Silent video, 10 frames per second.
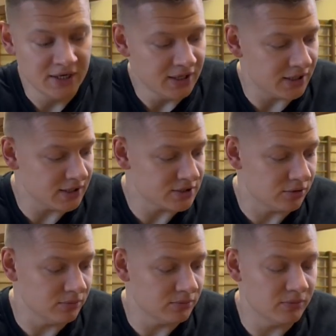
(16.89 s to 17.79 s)

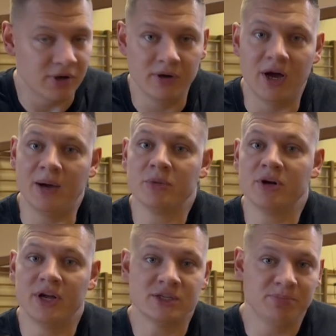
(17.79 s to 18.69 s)
So I'm going
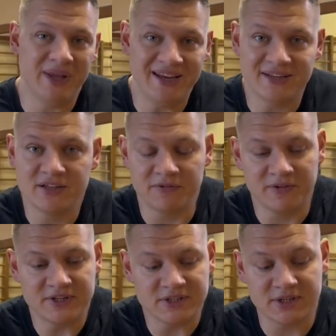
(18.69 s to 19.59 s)
to explain the difference,